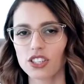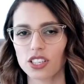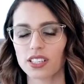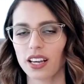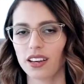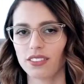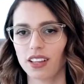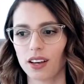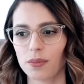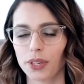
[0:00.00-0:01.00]
jeans have
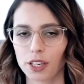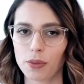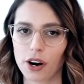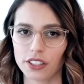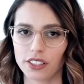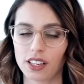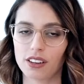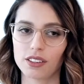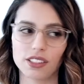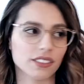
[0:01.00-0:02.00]
a big part in
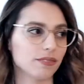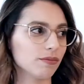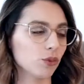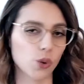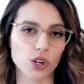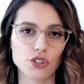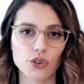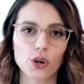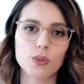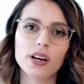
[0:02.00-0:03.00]
our
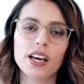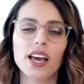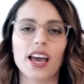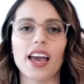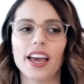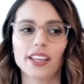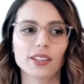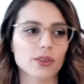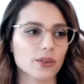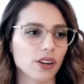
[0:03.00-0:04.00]
wardrobe
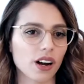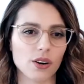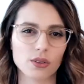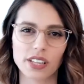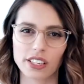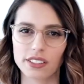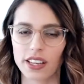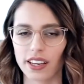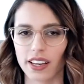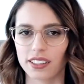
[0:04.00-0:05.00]
and our
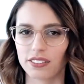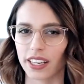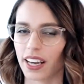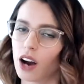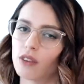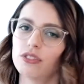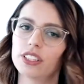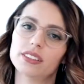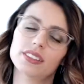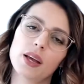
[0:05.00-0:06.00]
day-to-day kind of like
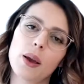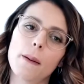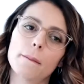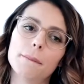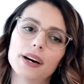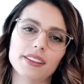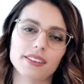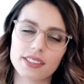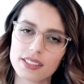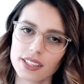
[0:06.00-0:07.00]
outfits, but
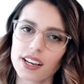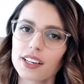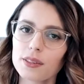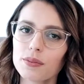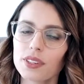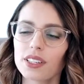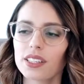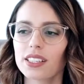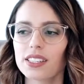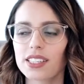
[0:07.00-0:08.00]
this time
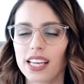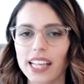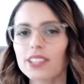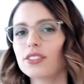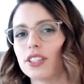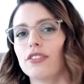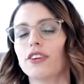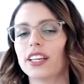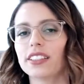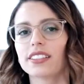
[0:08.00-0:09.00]
it's kind of
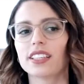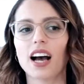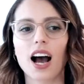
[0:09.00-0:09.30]
different.